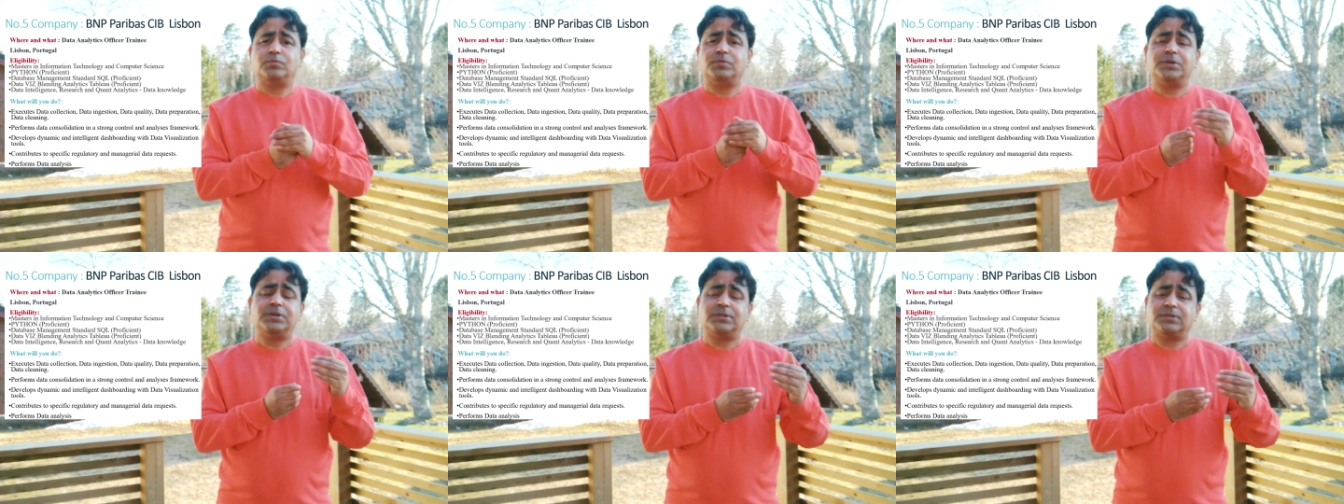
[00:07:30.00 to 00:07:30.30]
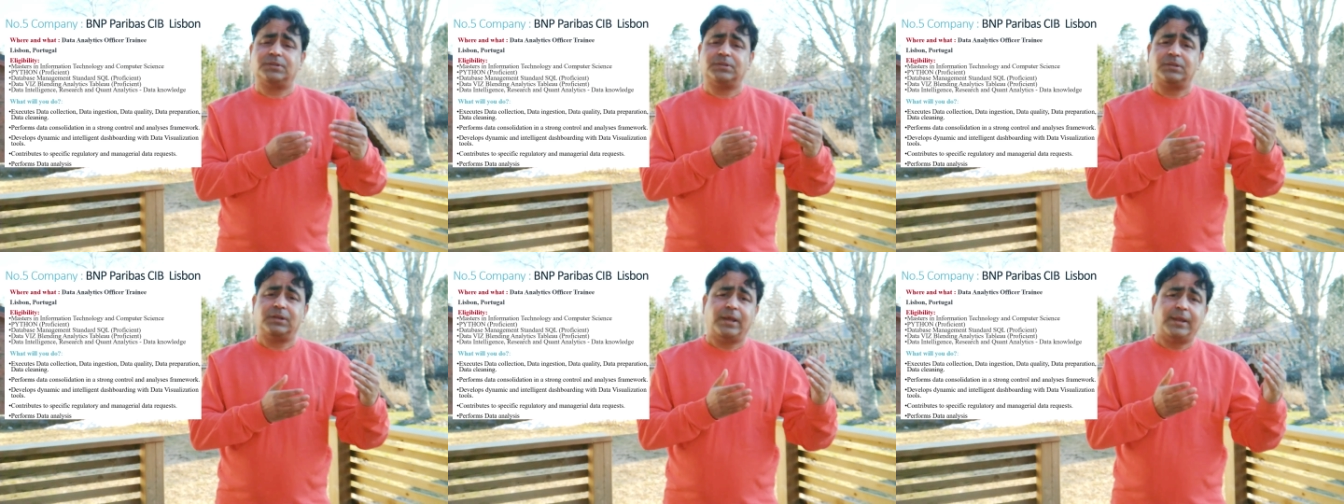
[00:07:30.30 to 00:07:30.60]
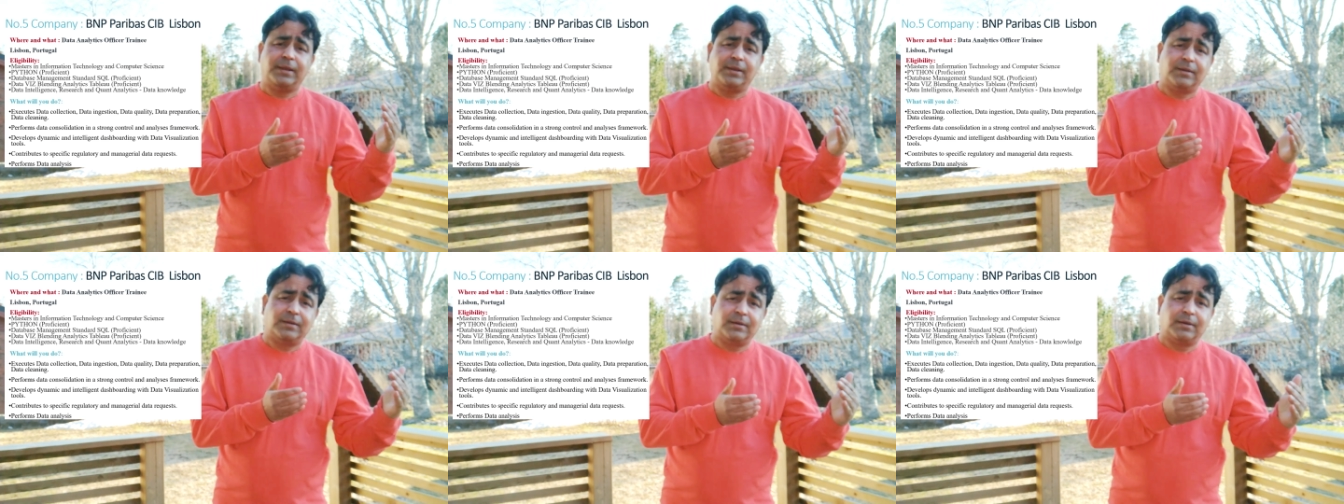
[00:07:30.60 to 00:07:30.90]
towards,
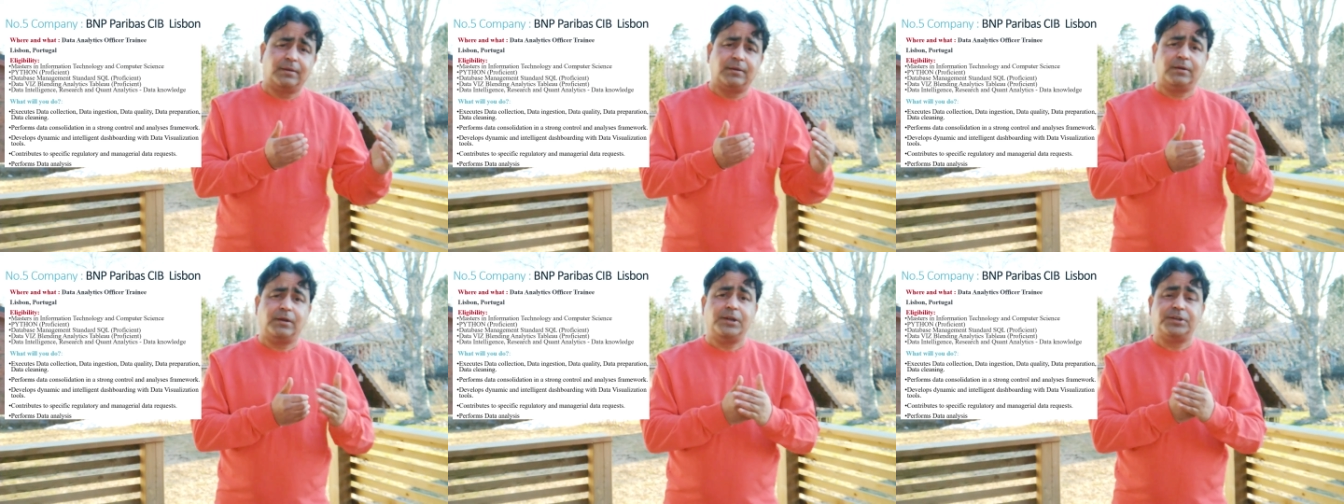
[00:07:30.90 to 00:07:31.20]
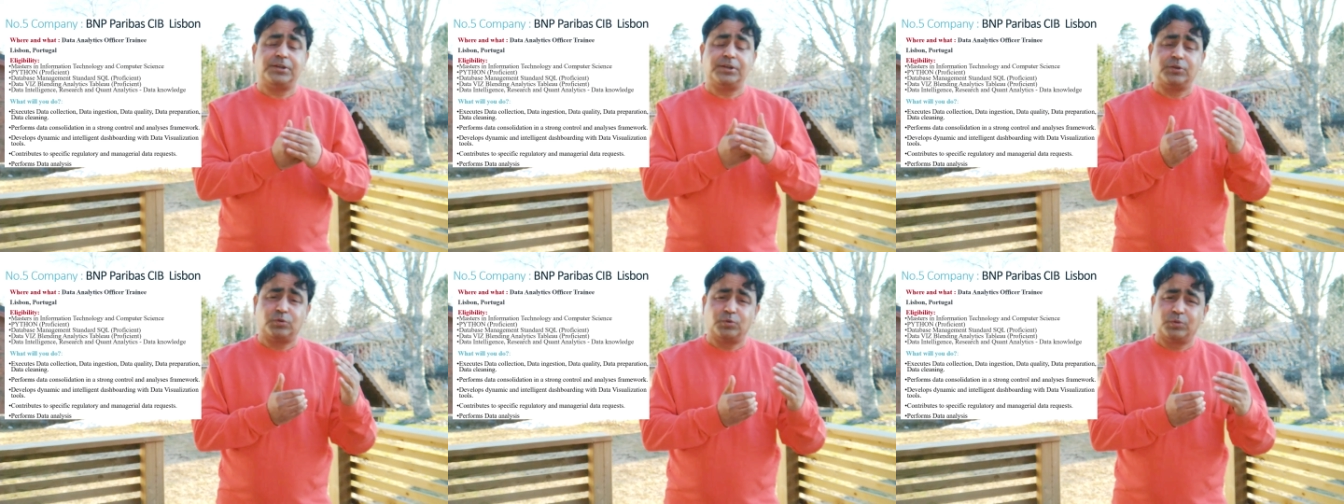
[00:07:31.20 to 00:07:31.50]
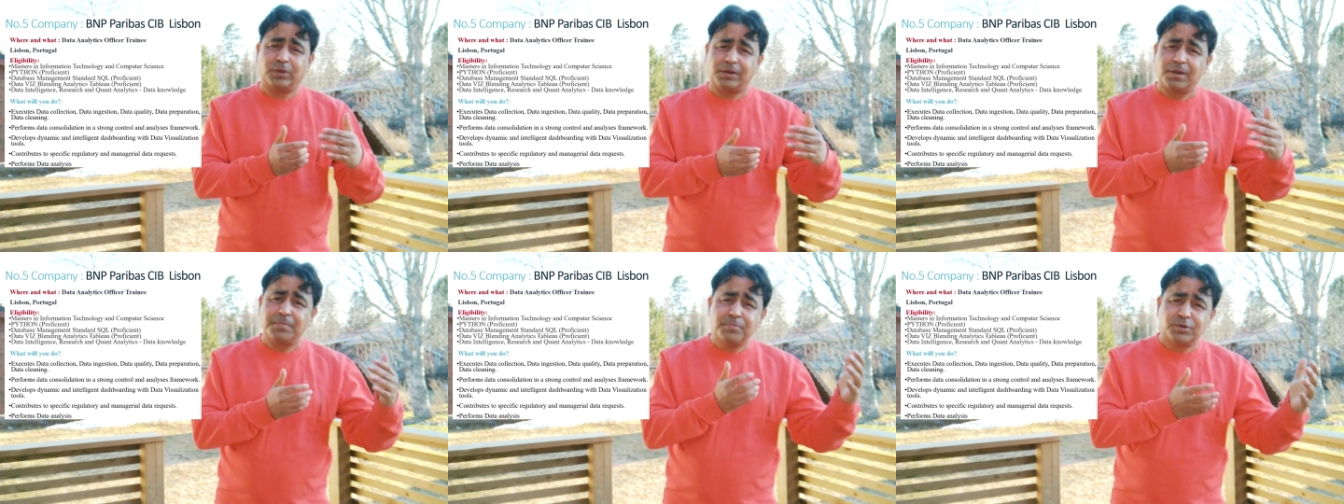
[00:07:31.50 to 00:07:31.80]
like, related
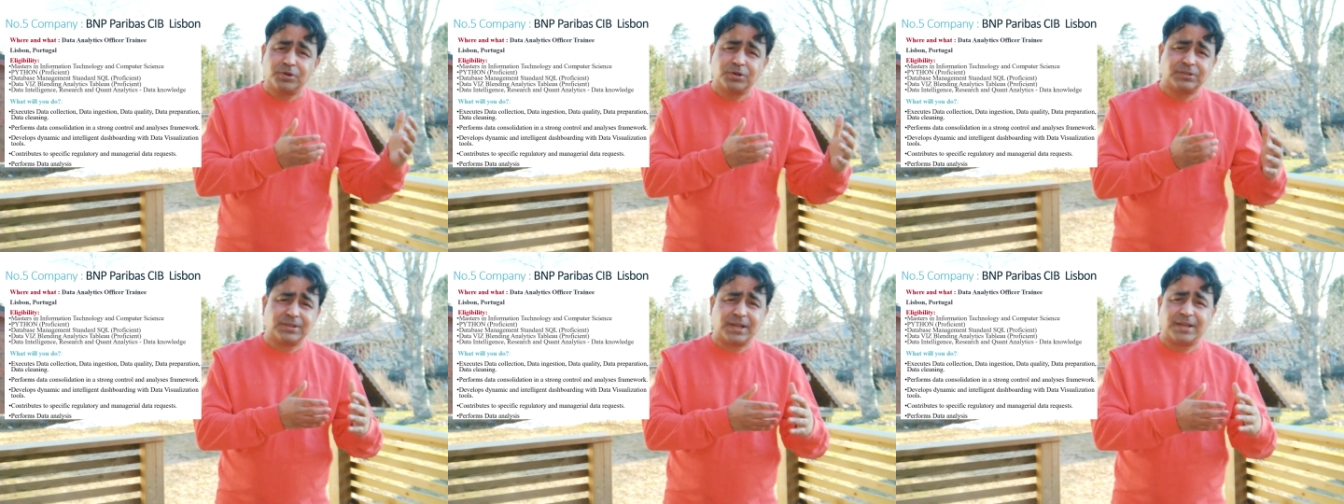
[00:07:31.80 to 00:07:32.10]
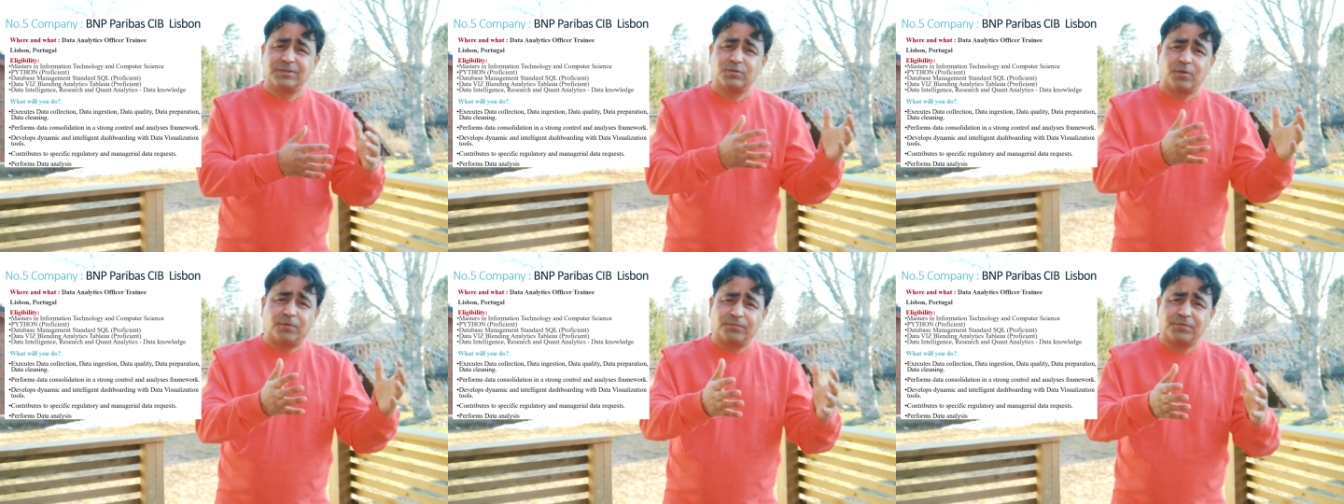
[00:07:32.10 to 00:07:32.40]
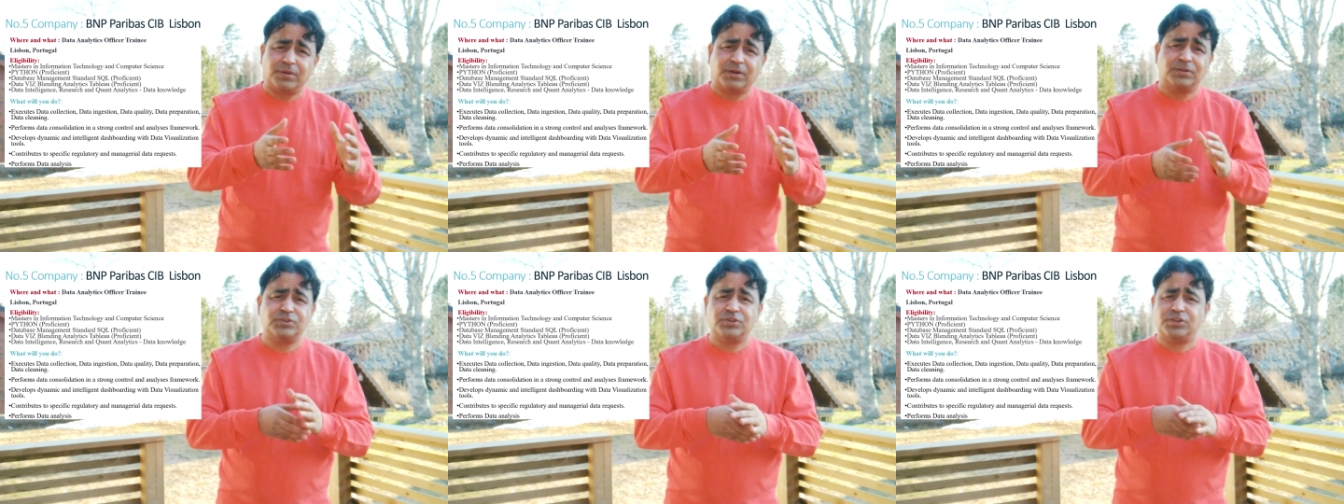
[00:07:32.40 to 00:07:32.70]
to the computer science,
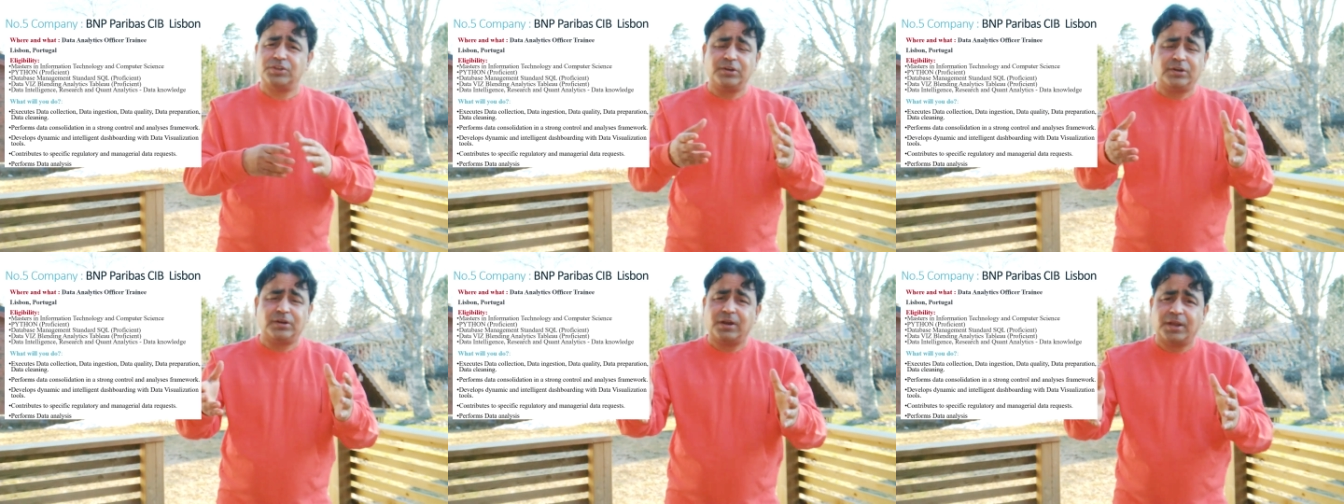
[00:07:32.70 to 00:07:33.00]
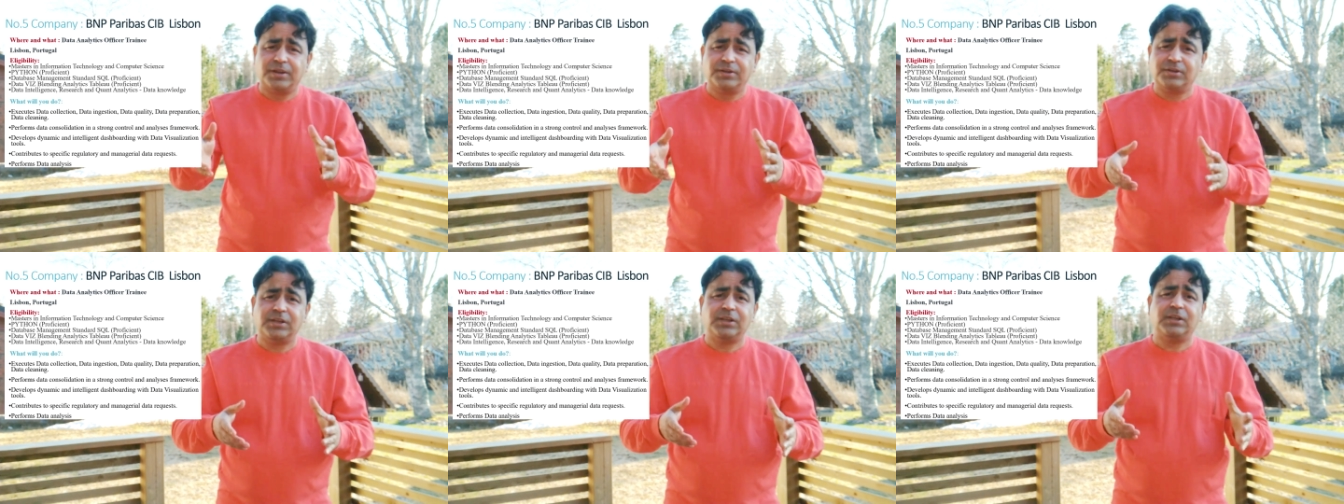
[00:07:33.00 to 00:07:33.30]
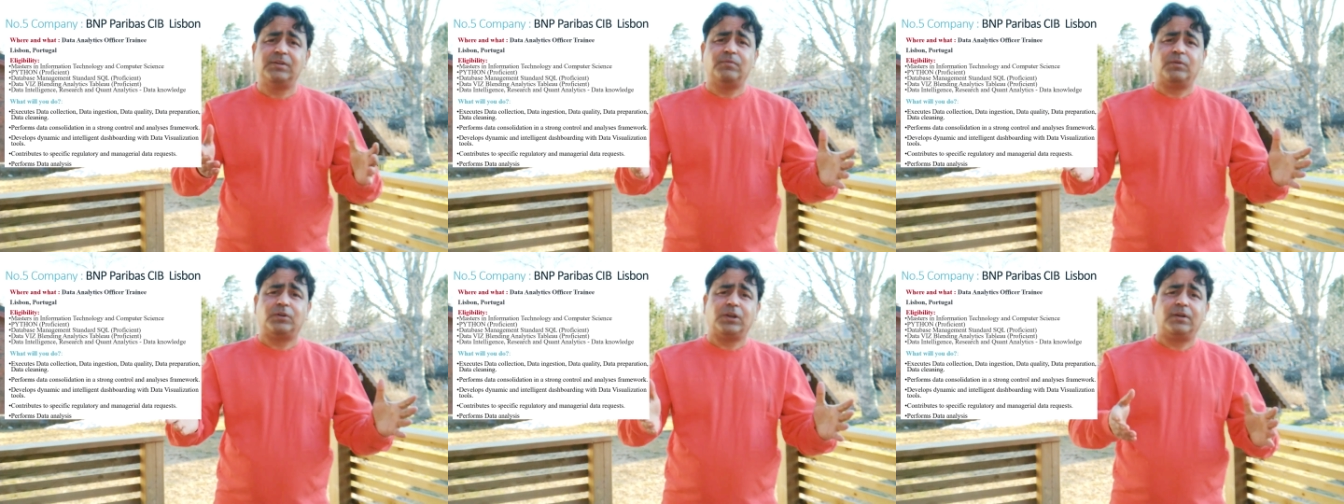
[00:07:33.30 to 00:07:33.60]
software engineering,
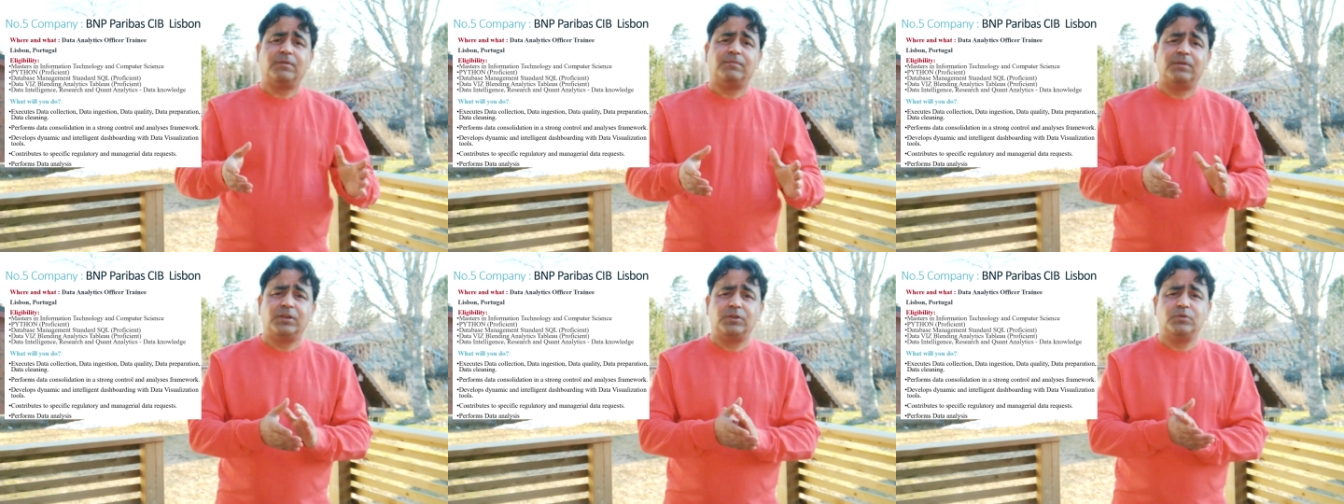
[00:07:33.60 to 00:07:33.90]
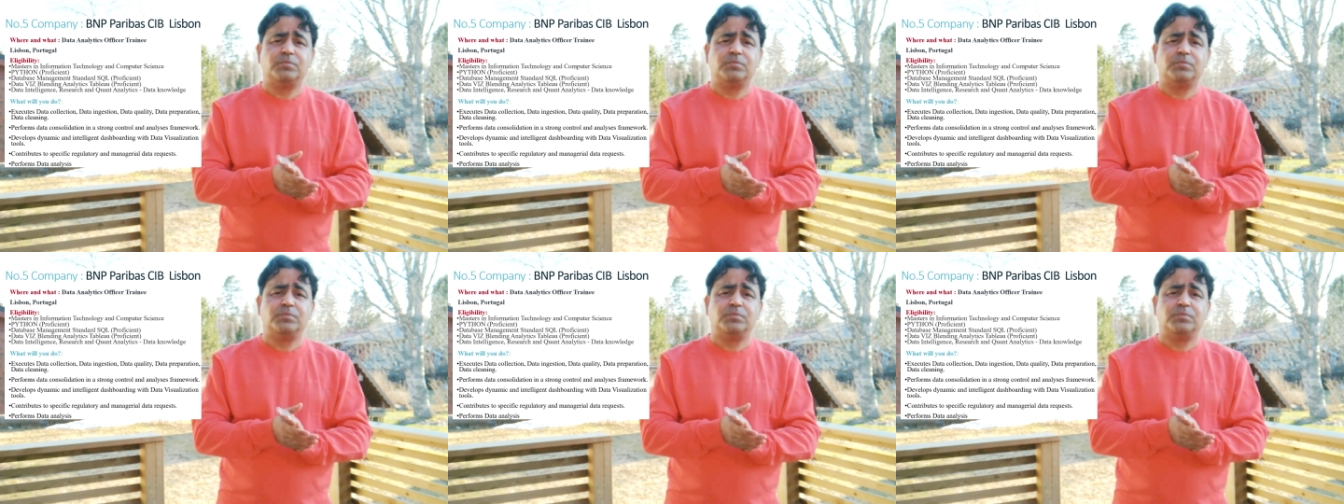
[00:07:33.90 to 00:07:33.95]
IT, whatever.